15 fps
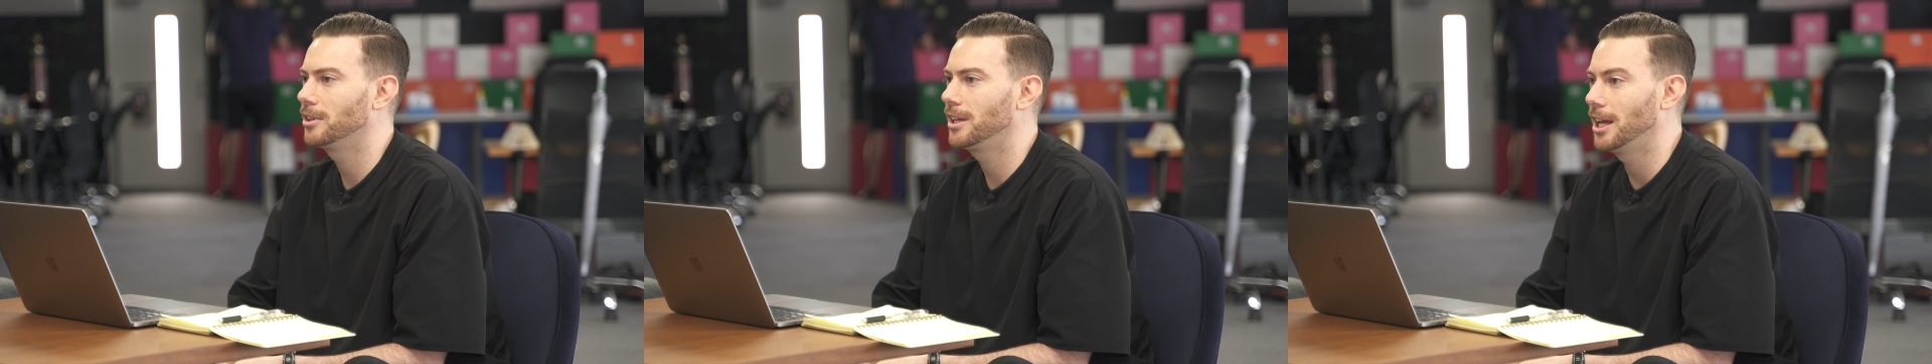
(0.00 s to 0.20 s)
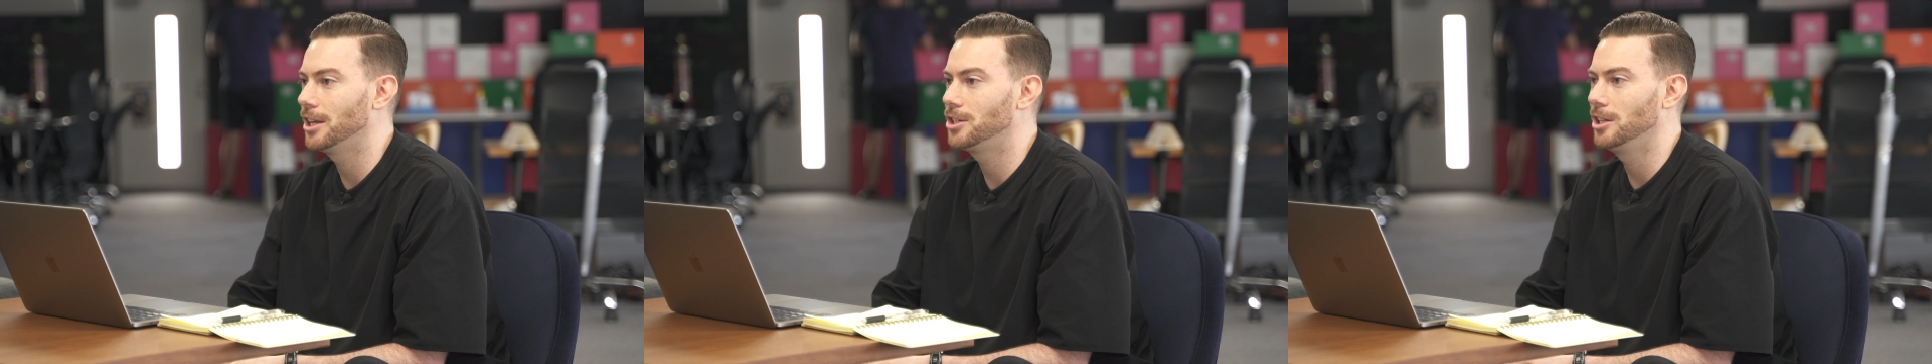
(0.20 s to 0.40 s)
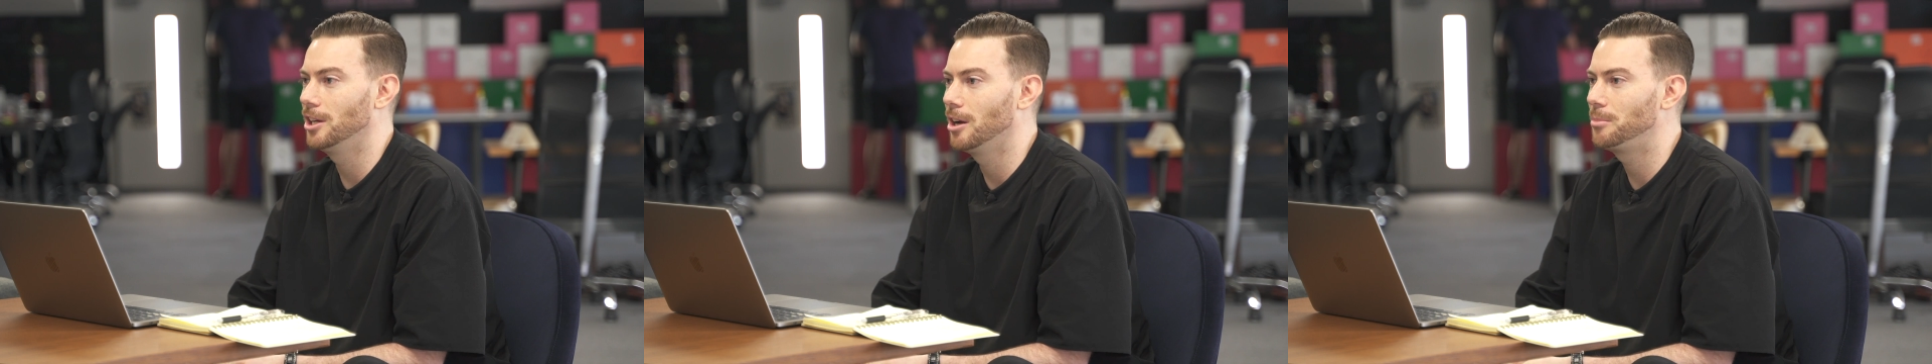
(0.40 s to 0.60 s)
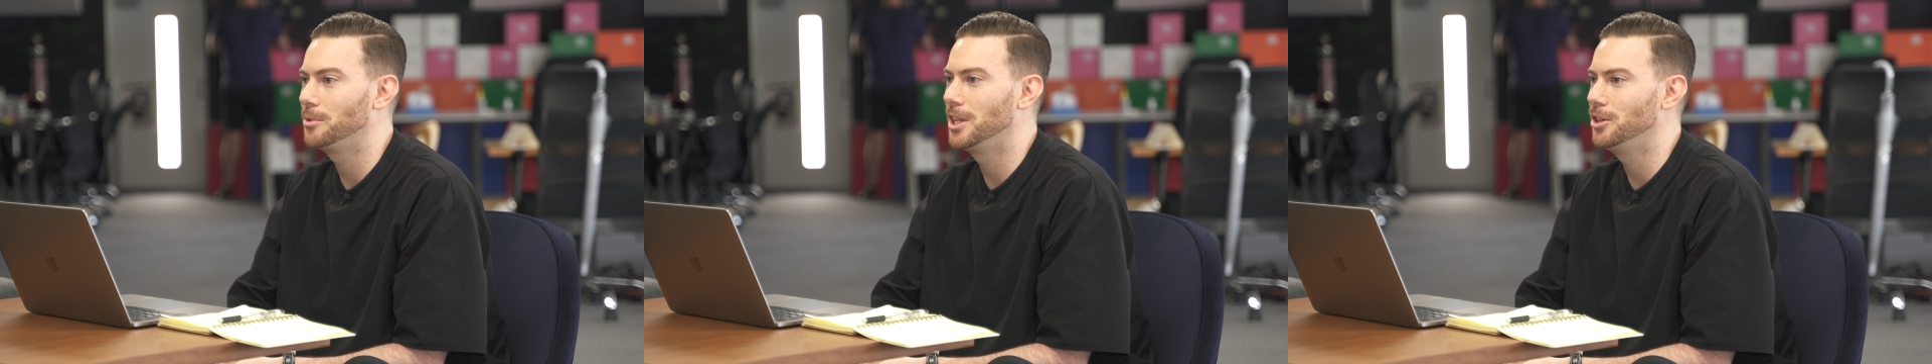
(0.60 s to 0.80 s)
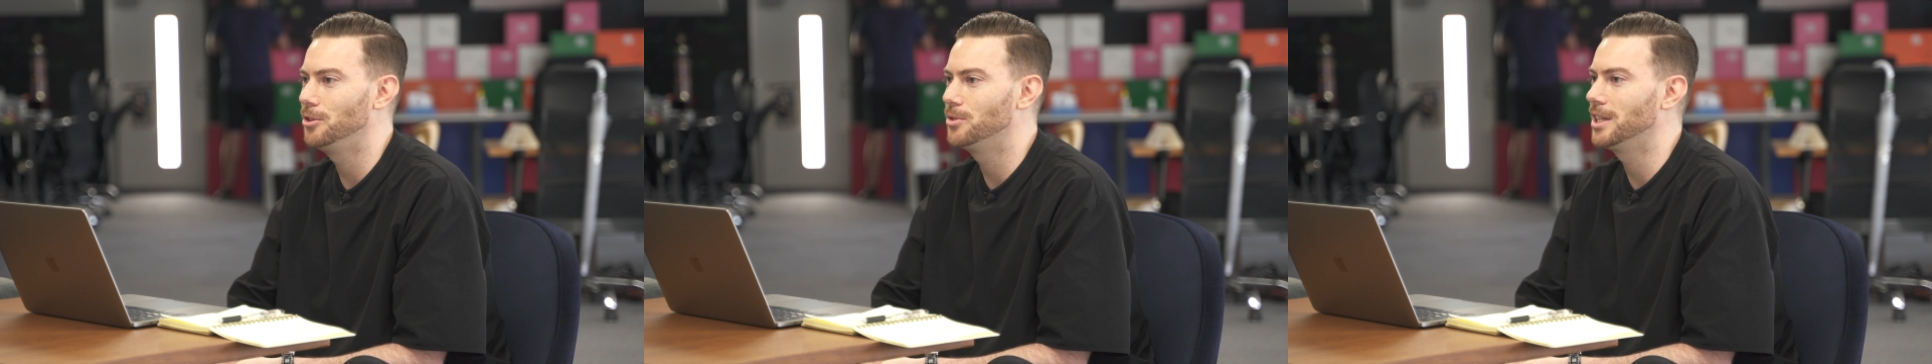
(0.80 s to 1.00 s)
catching up,
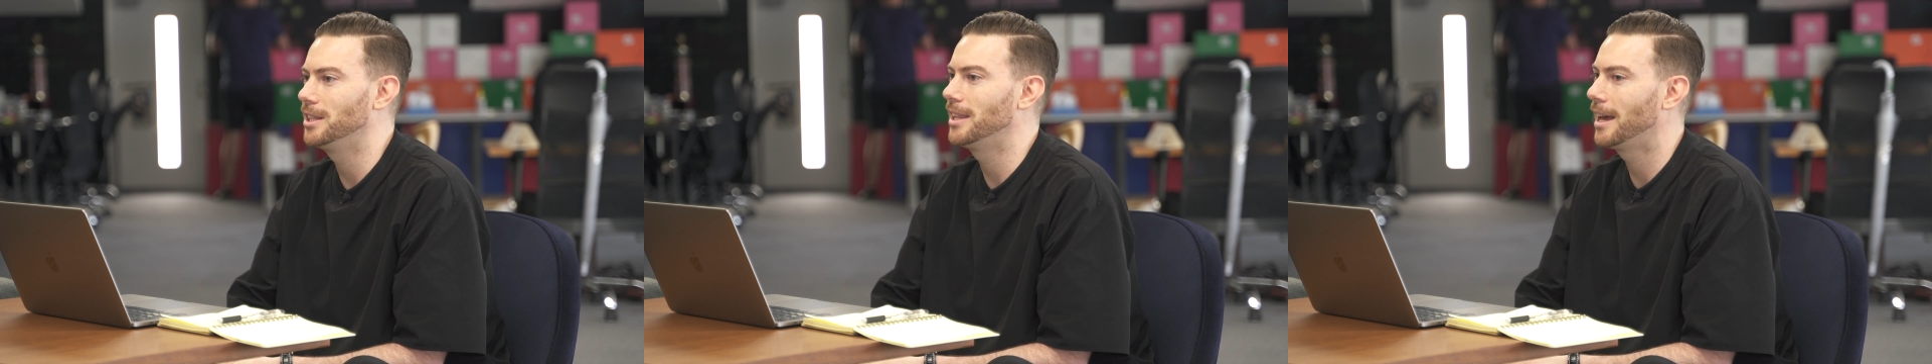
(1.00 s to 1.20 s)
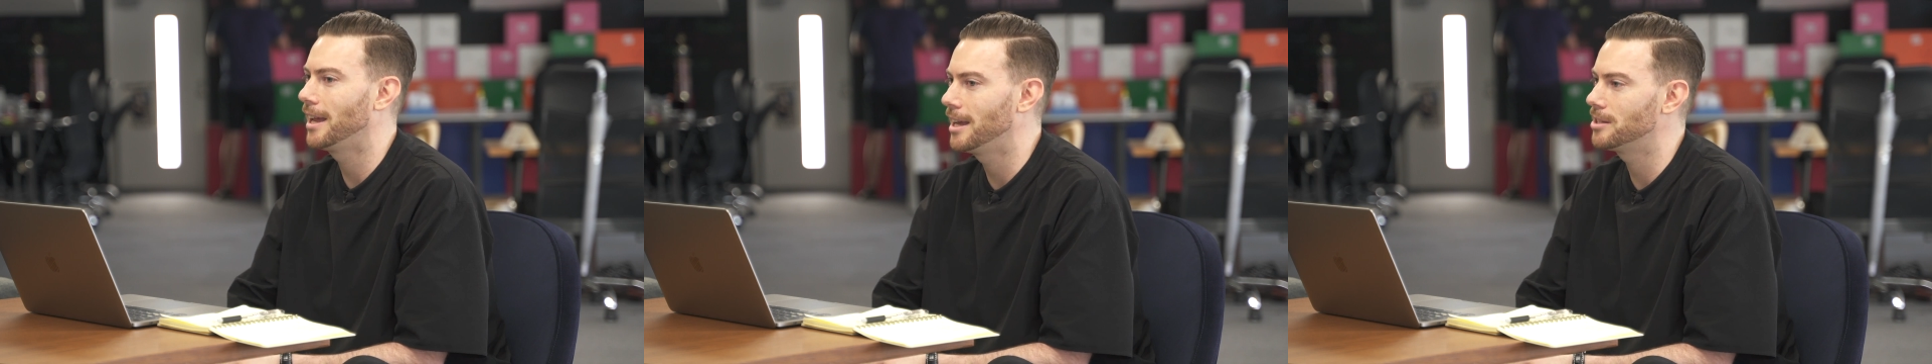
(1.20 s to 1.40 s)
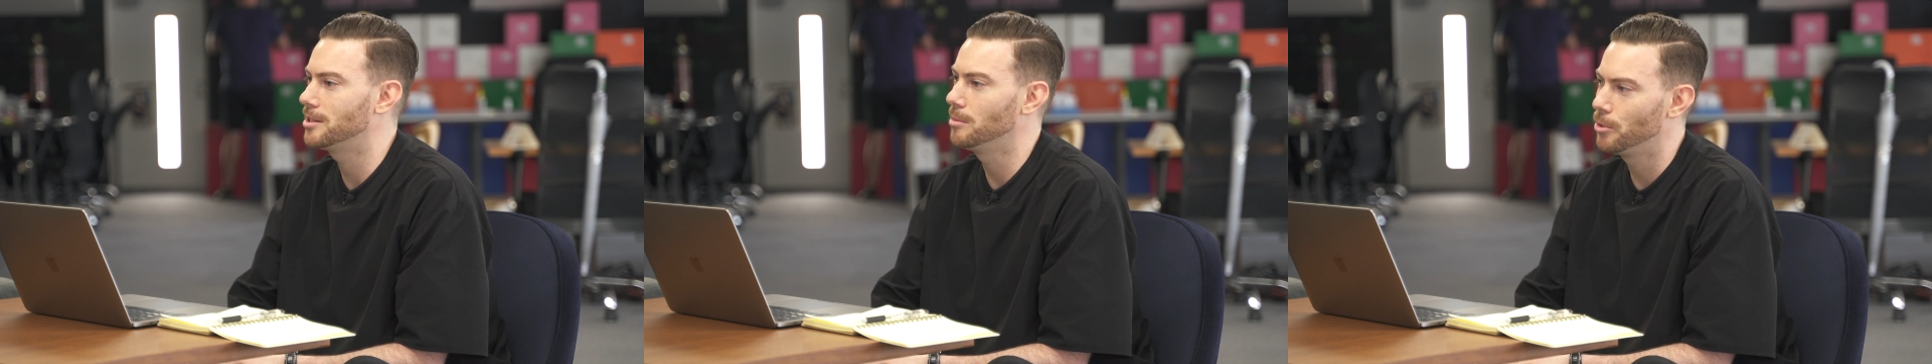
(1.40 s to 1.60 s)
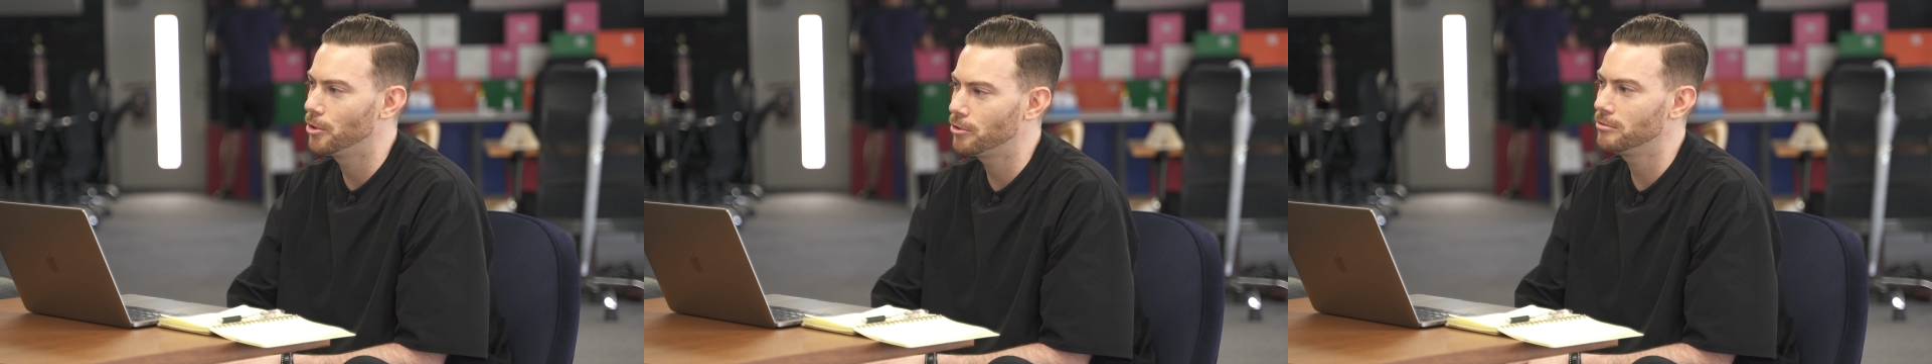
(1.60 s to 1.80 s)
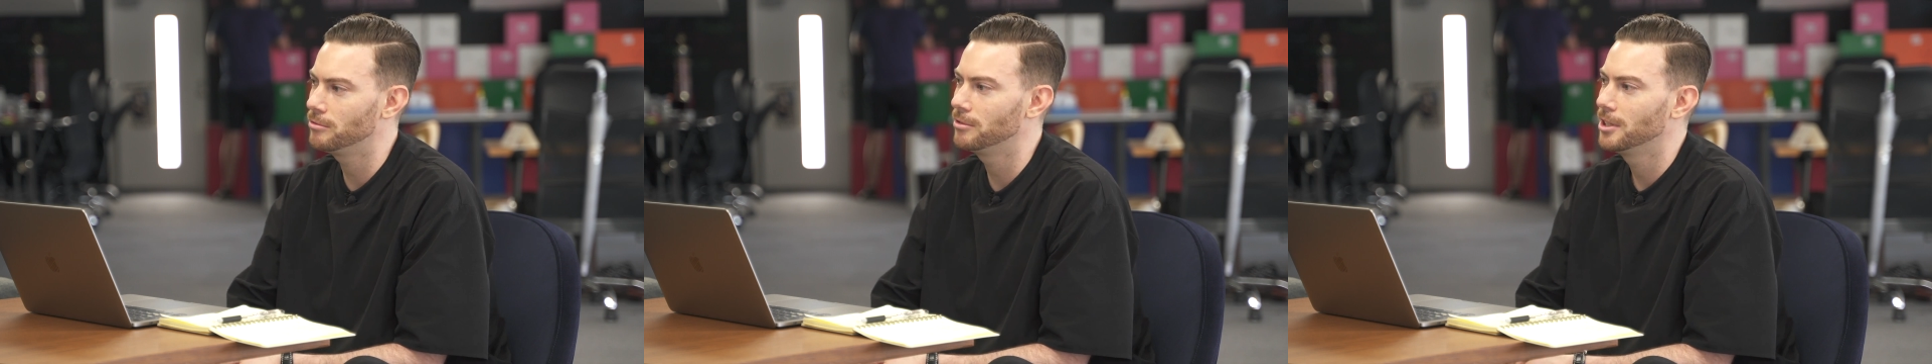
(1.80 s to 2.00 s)
and they're using that as the
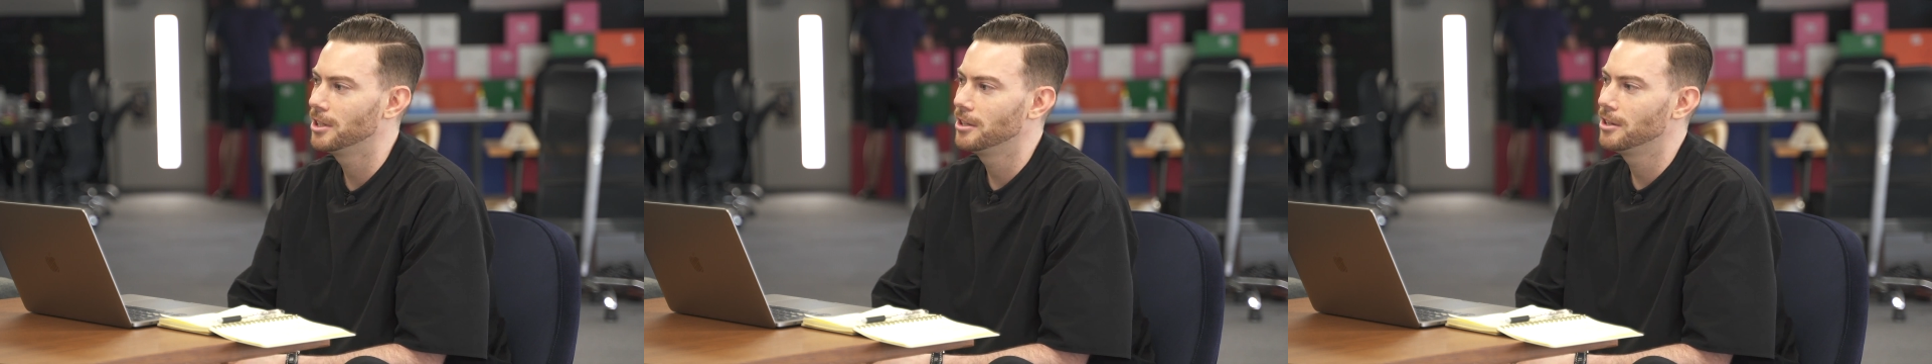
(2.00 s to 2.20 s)
model.